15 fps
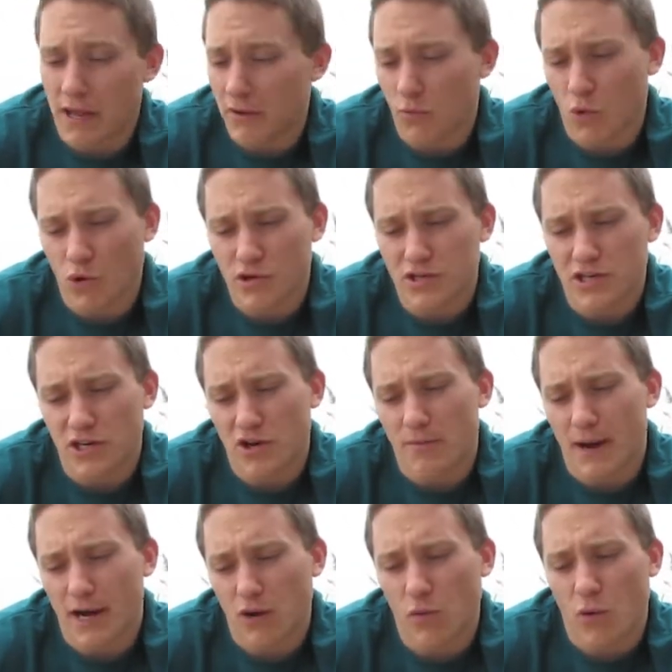Warranty no
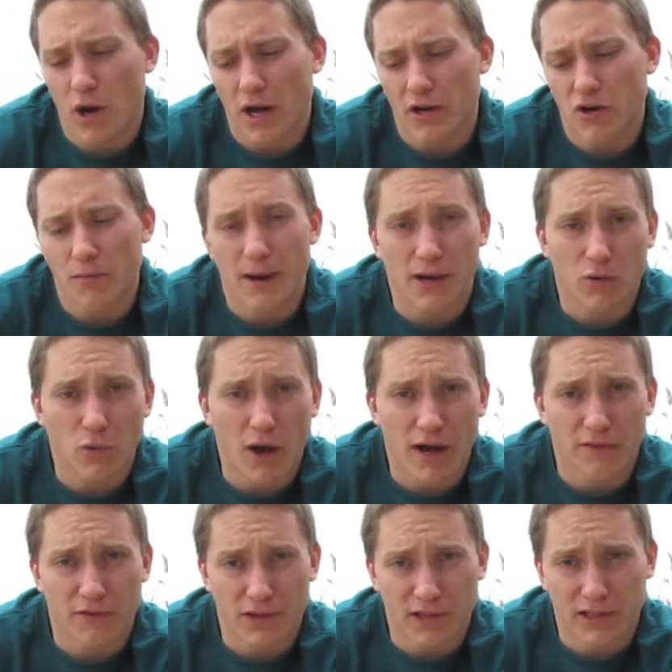matter what, no matter when,
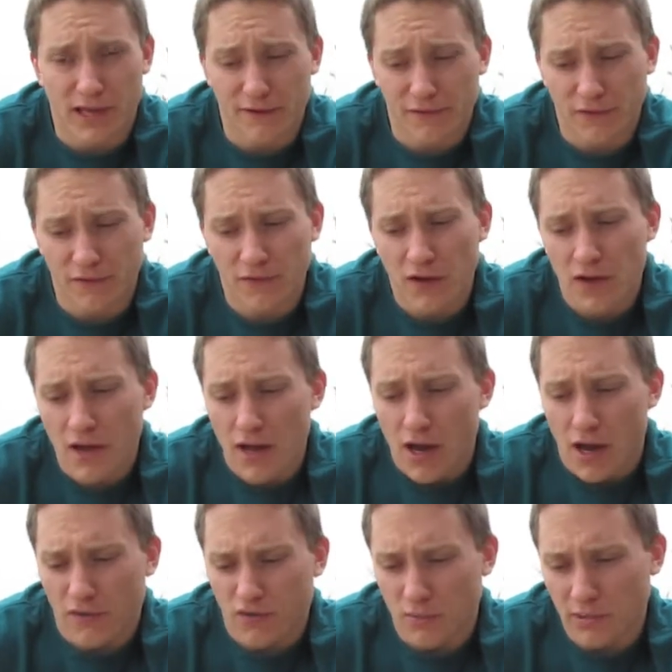and for the life
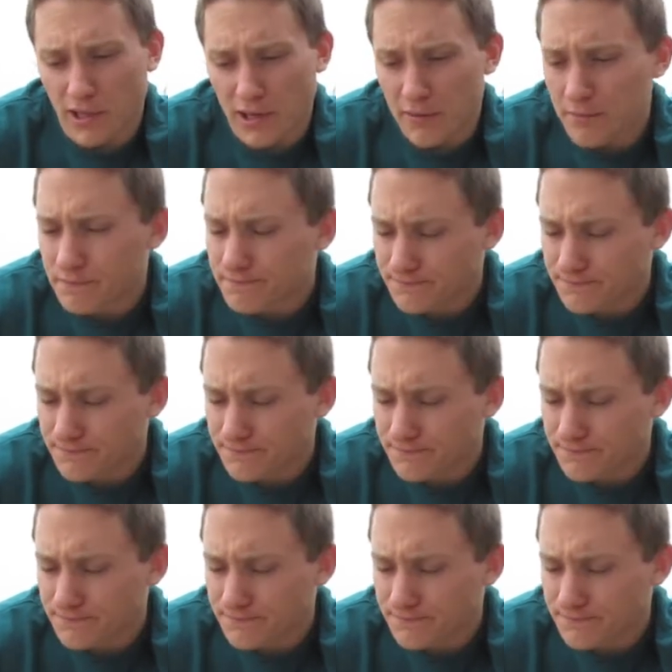of the blade.